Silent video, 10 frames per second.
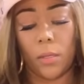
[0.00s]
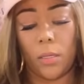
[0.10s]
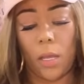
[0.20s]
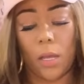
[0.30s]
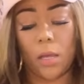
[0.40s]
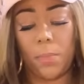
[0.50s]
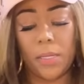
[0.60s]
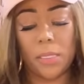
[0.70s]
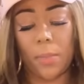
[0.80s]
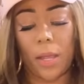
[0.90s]
Yeah, it could be
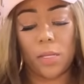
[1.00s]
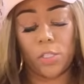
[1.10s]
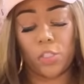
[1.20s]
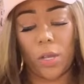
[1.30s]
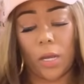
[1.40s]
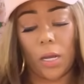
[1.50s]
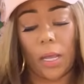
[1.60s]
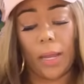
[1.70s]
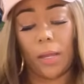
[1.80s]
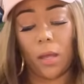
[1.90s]
somebody just trying to
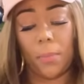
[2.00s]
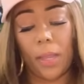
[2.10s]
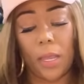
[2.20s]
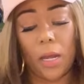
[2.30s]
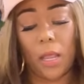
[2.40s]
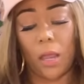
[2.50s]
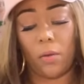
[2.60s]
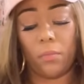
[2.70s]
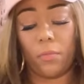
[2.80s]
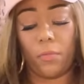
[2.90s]
like come in
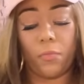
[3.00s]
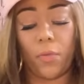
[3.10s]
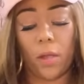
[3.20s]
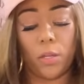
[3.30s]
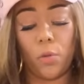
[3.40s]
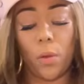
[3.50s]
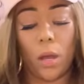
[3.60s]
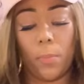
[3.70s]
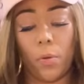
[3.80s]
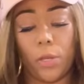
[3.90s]
and fuck you
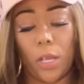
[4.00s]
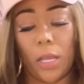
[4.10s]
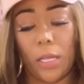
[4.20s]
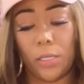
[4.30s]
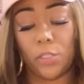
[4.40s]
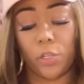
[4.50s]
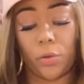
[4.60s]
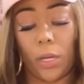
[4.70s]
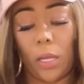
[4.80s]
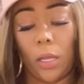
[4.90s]
up on your healing
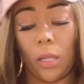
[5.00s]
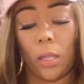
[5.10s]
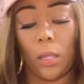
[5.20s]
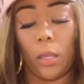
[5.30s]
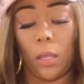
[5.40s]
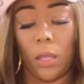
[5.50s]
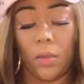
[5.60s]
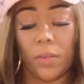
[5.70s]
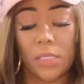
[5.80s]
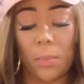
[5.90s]
journey.
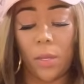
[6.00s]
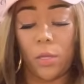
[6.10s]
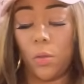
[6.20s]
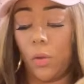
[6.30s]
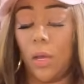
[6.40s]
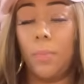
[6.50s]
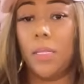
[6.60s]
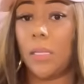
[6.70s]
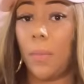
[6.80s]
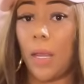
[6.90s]
For some of you, it could be
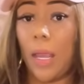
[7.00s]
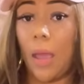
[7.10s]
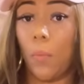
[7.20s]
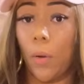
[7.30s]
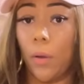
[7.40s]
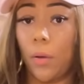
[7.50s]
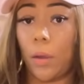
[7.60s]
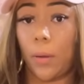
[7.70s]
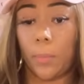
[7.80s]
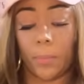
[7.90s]
somebody at
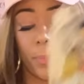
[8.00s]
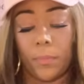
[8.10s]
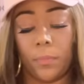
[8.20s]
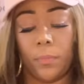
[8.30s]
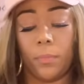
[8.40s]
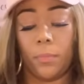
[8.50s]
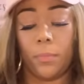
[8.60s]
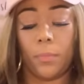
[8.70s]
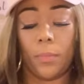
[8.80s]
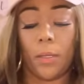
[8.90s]
work.
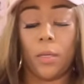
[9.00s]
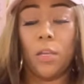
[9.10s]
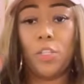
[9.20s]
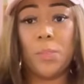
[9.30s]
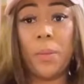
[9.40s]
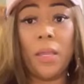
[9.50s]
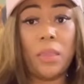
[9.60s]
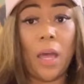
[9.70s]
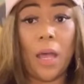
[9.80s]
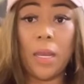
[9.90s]
Could just be a
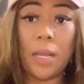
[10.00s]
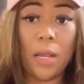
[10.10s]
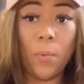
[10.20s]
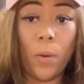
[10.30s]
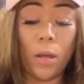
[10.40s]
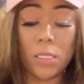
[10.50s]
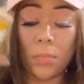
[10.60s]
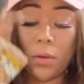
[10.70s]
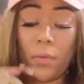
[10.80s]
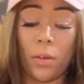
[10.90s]
thought. Knight of Wands
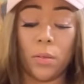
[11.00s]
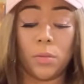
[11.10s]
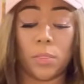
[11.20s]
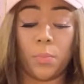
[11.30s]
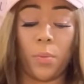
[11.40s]
in reverse.